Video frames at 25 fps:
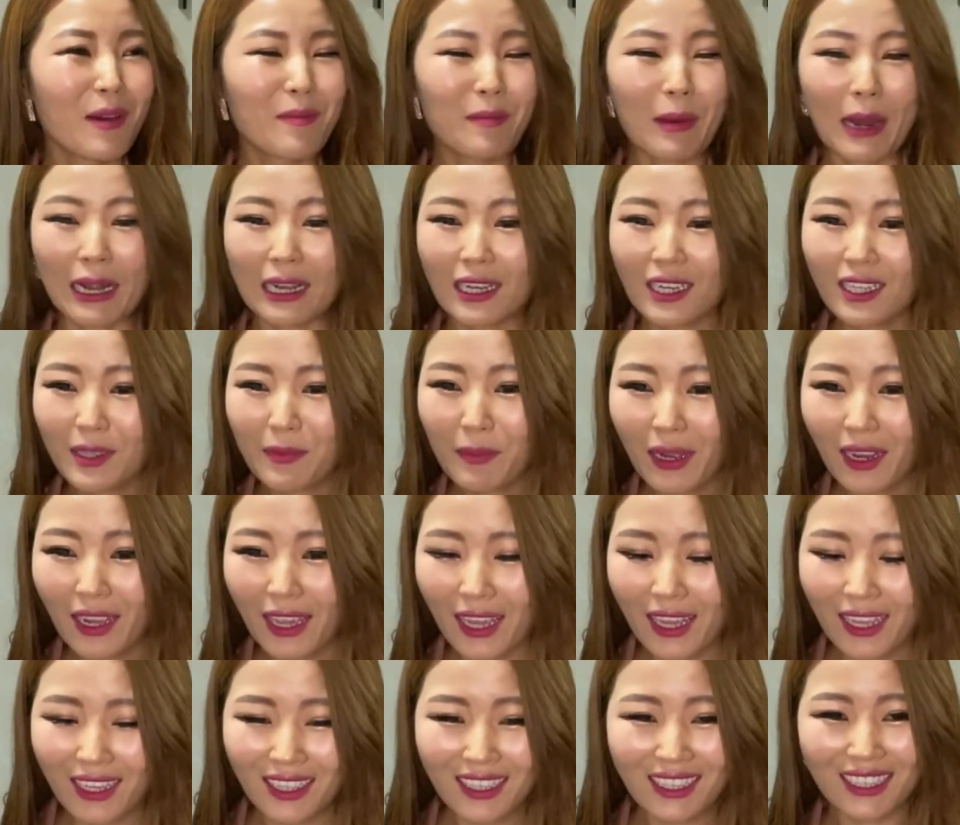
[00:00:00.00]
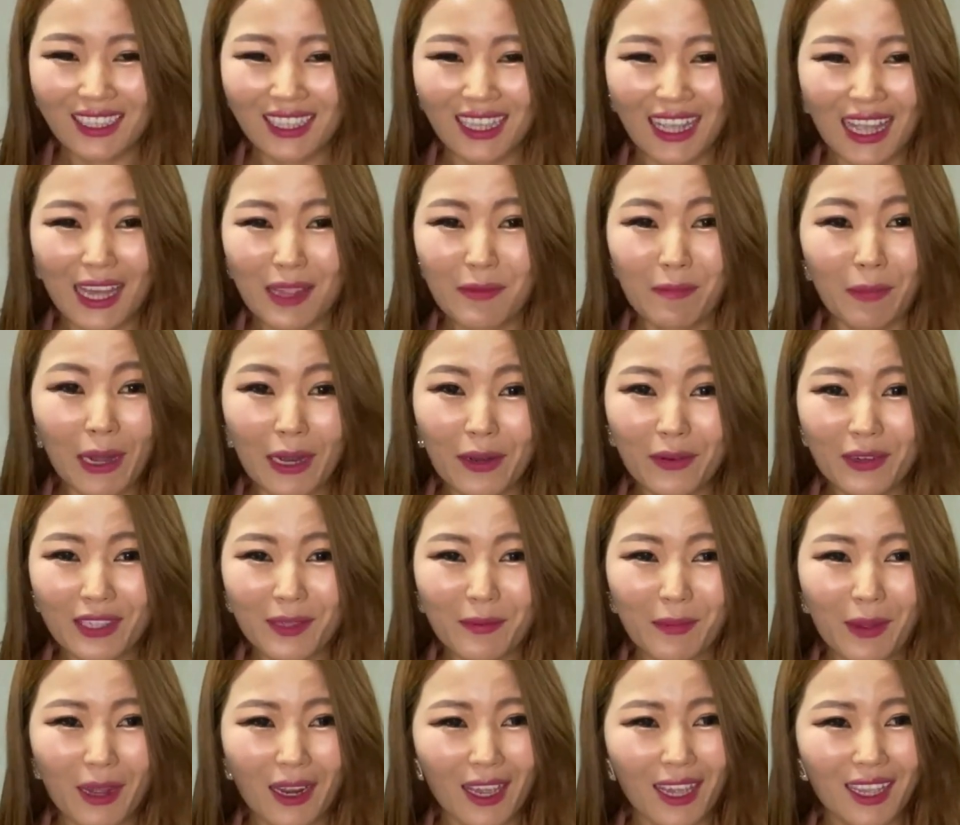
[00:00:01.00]
Paris oh, baguette, at Paris
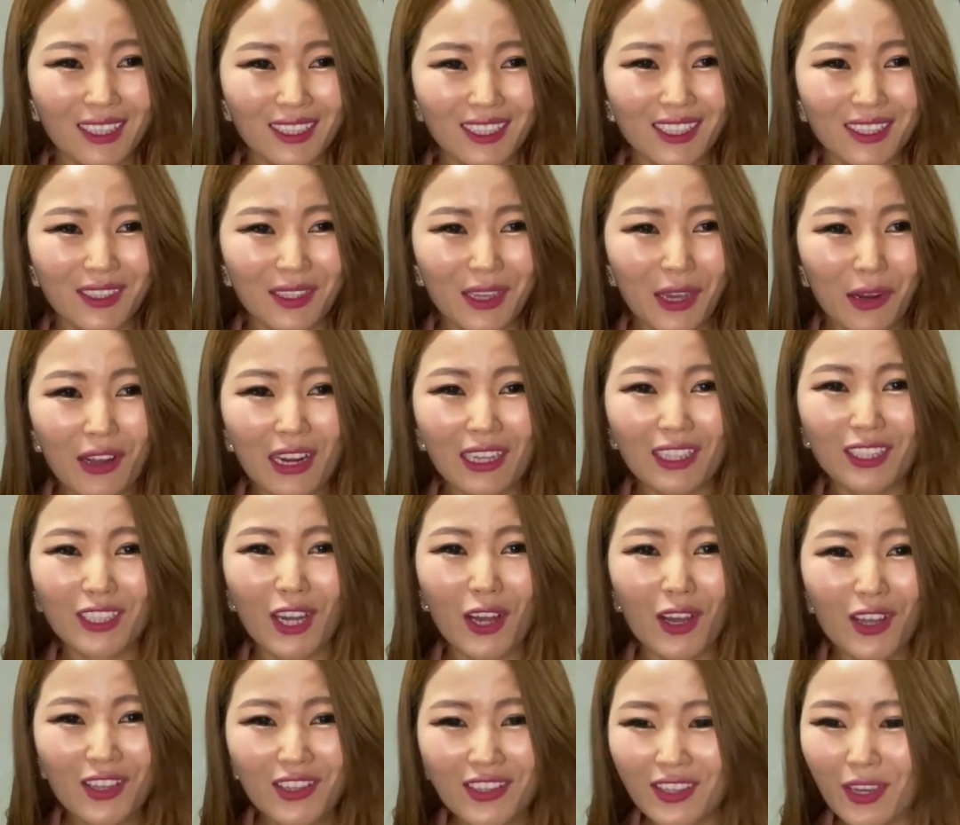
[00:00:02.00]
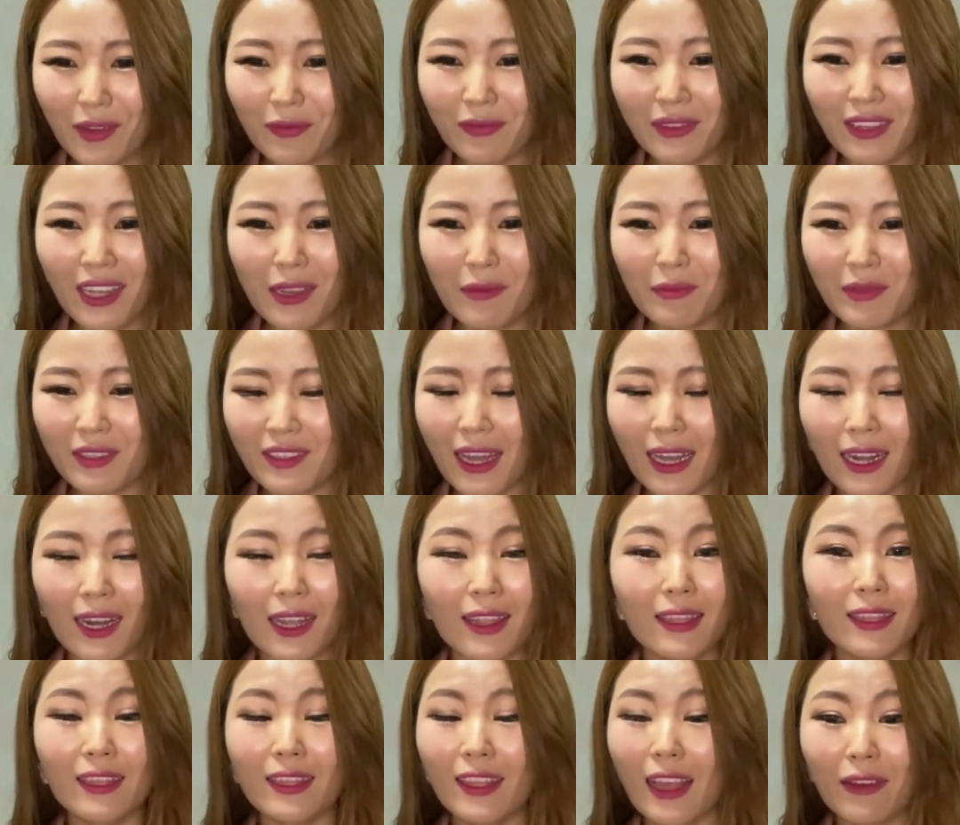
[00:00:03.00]
Baguette, there are tons of names that I
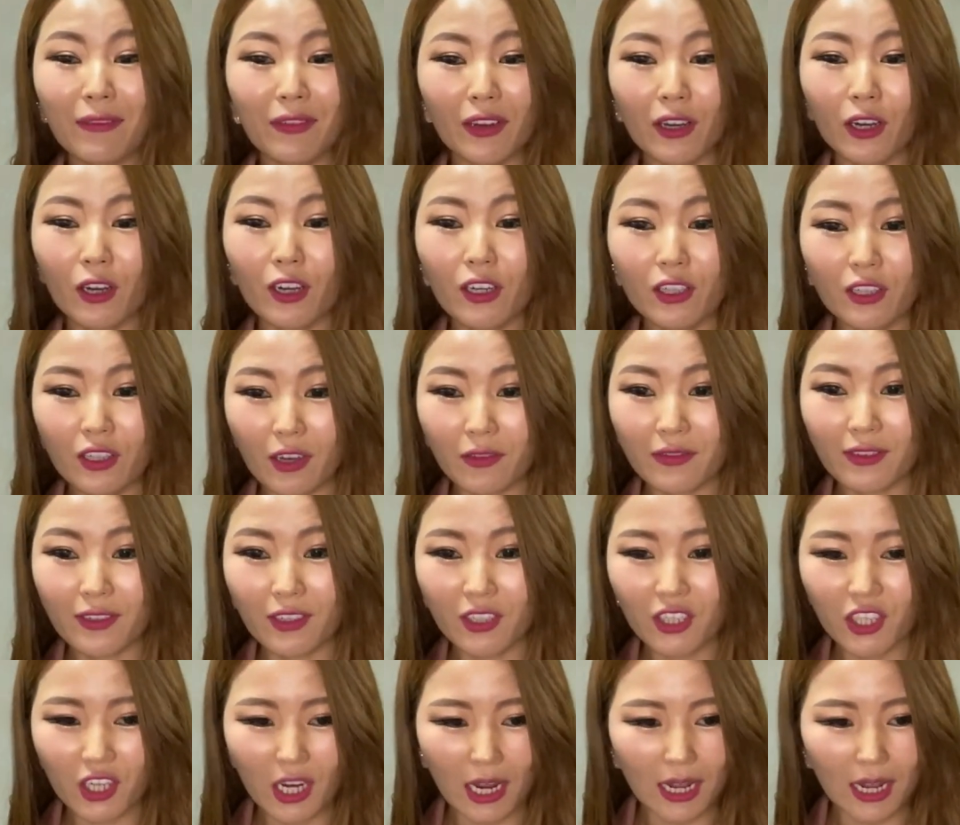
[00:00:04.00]
never heard of, such